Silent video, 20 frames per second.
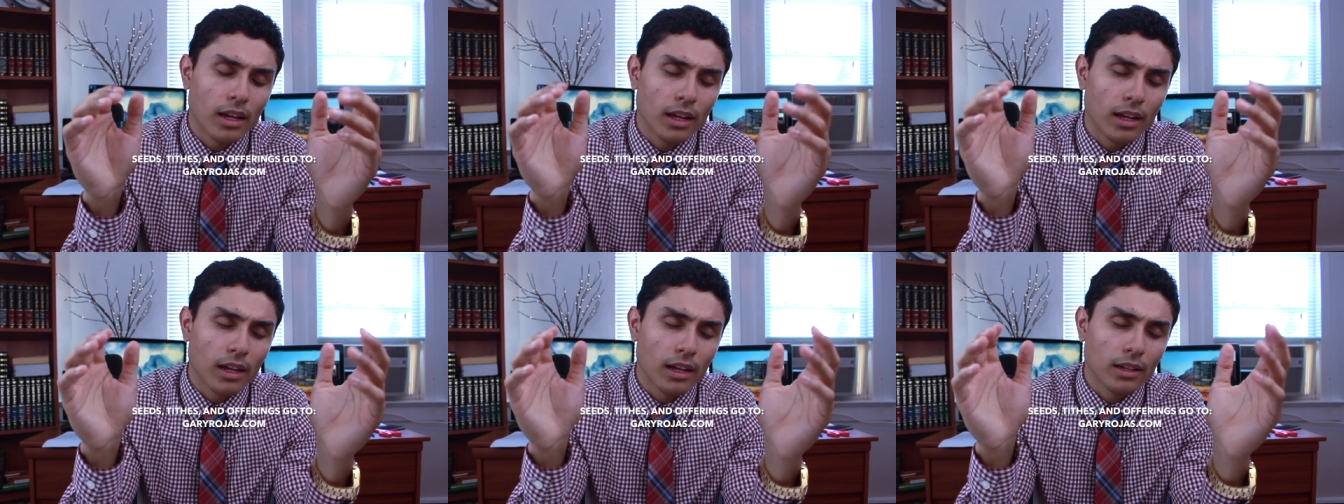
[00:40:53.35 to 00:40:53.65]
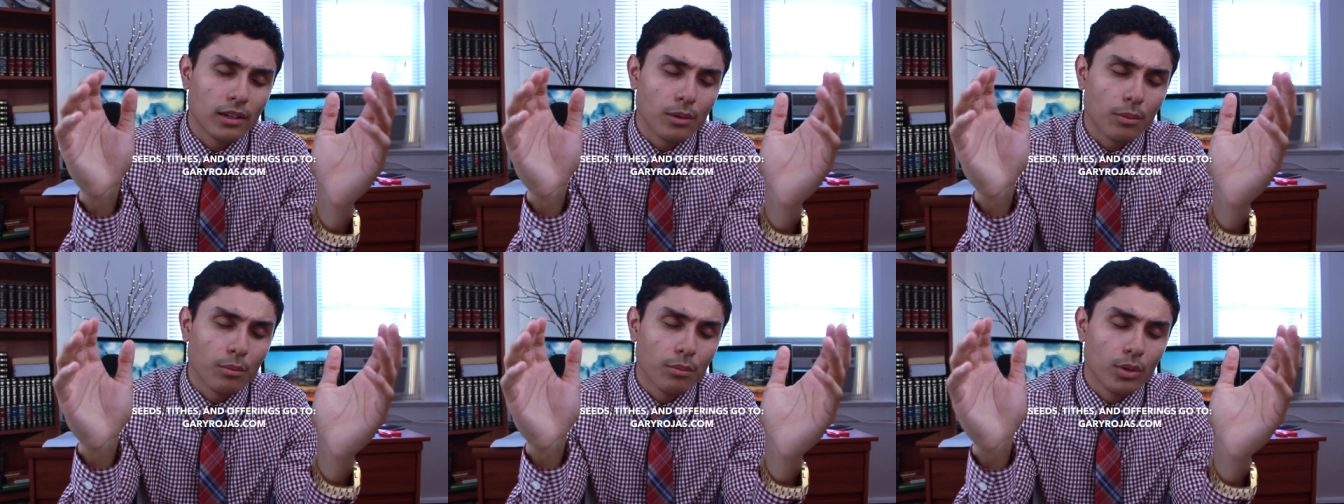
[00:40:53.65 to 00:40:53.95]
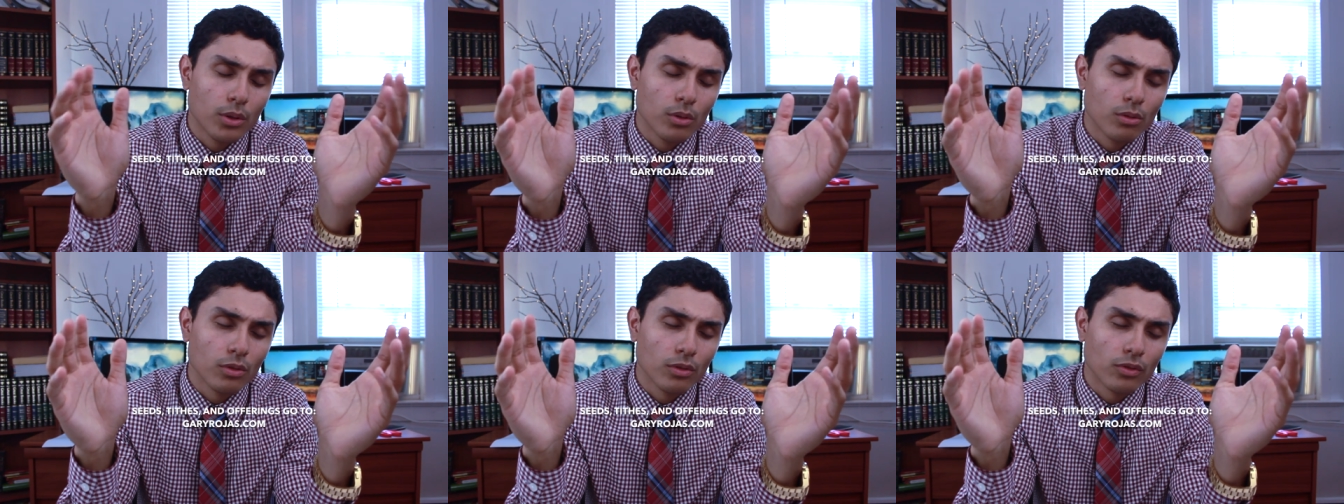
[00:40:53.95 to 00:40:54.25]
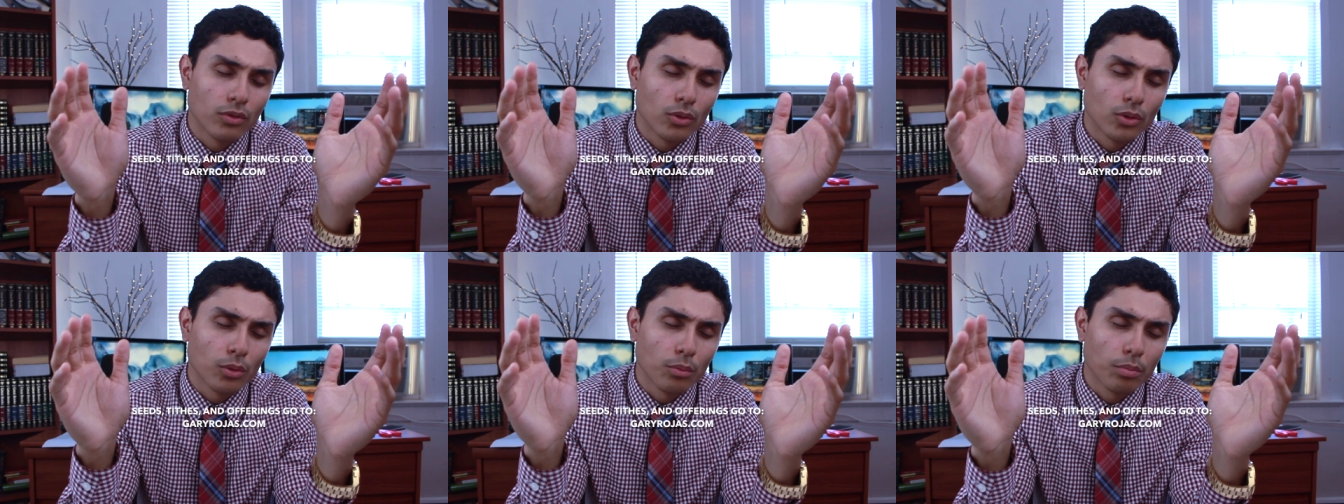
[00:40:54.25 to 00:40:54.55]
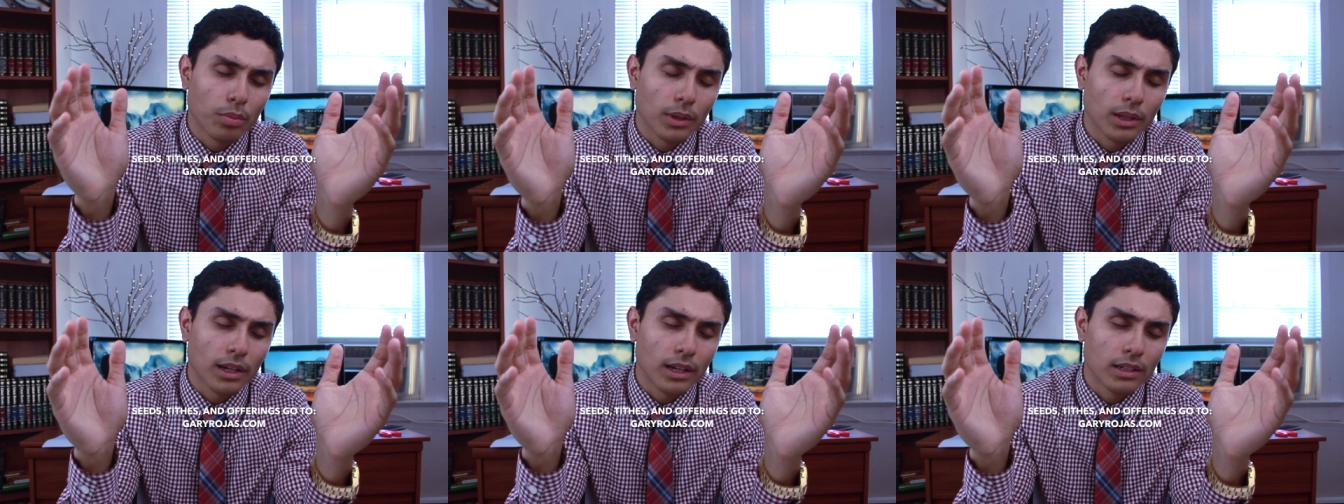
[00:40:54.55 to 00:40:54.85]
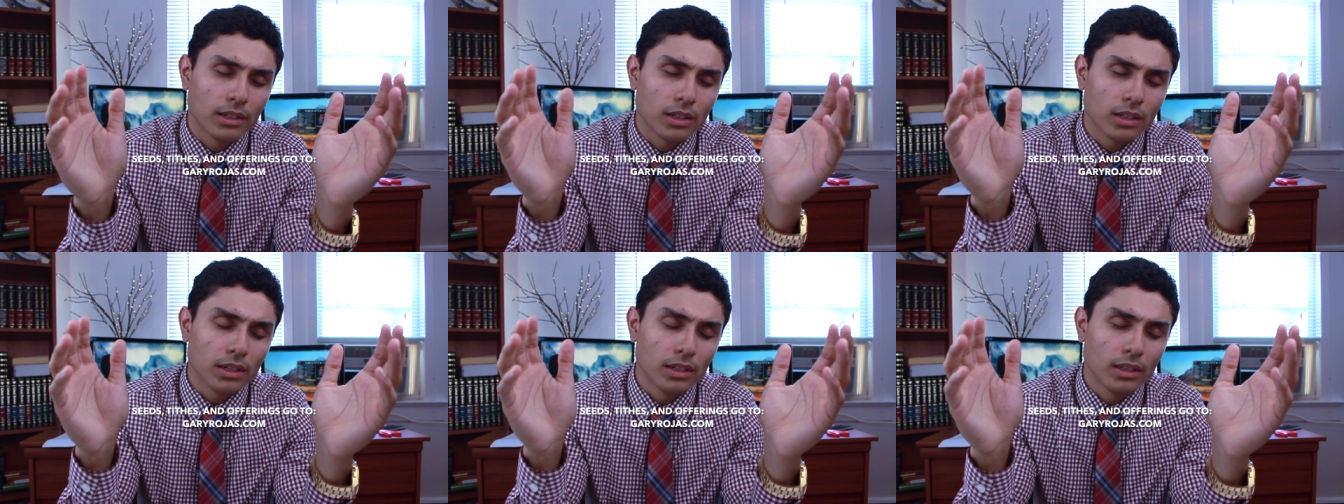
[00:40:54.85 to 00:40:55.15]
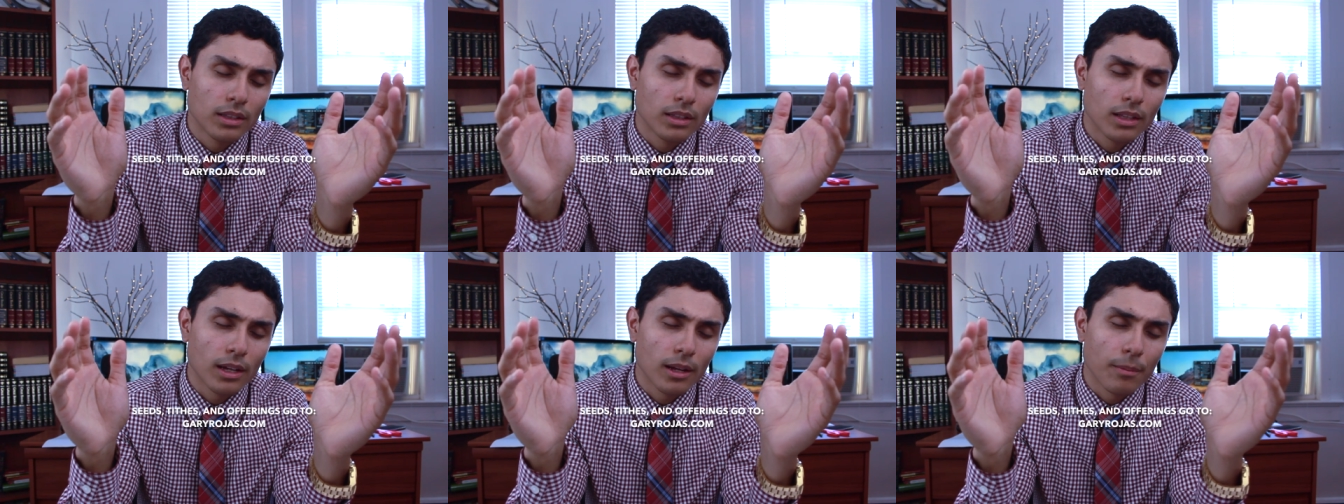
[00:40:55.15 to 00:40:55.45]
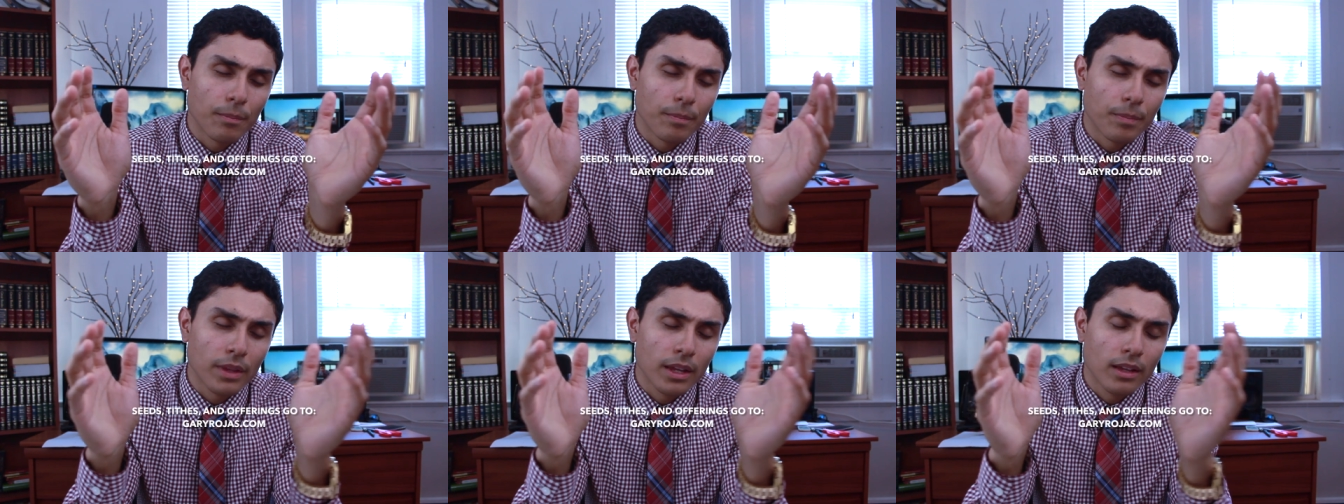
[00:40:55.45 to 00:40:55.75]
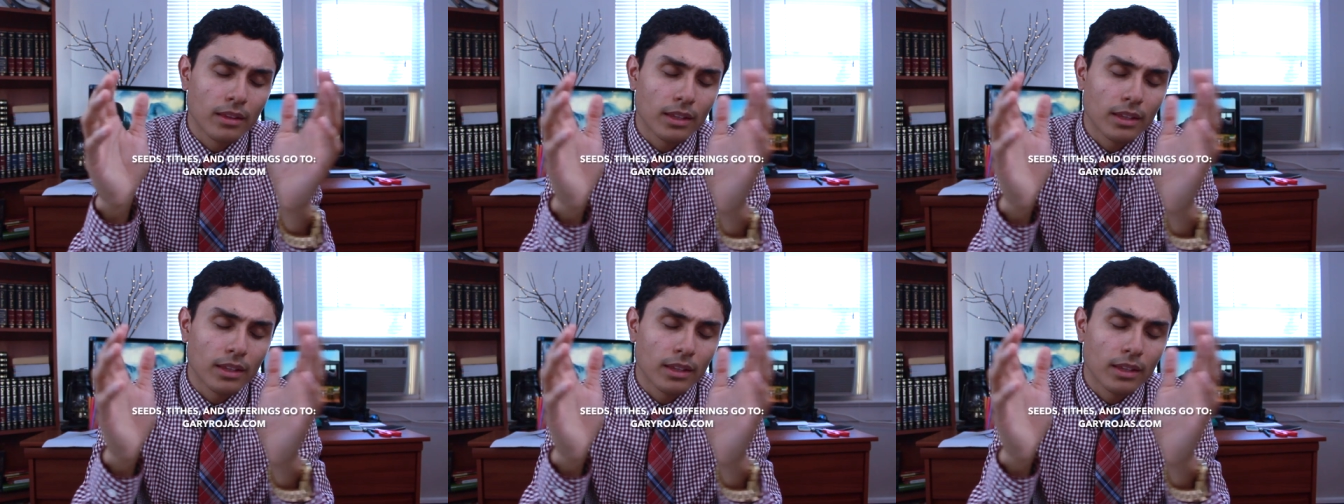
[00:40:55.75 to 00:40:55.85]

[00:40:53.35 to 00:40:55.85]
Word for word: and beautiful plant in them,